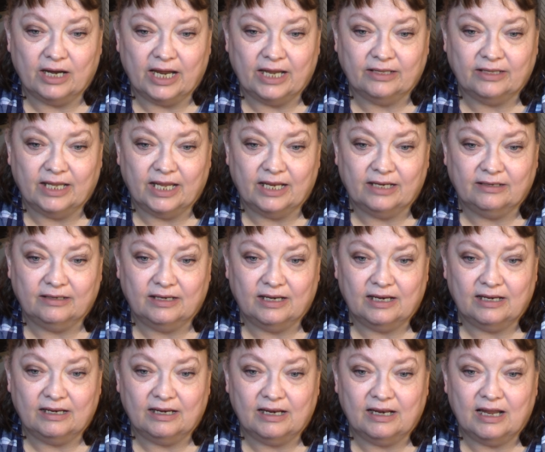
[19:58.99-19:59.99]
and then
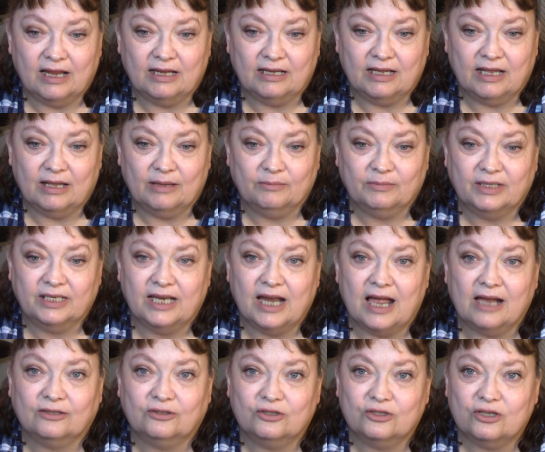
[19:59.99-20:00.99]
um, the
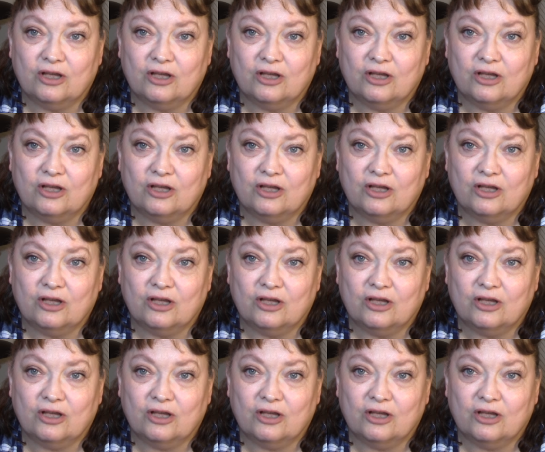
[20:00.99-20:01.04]
doctor's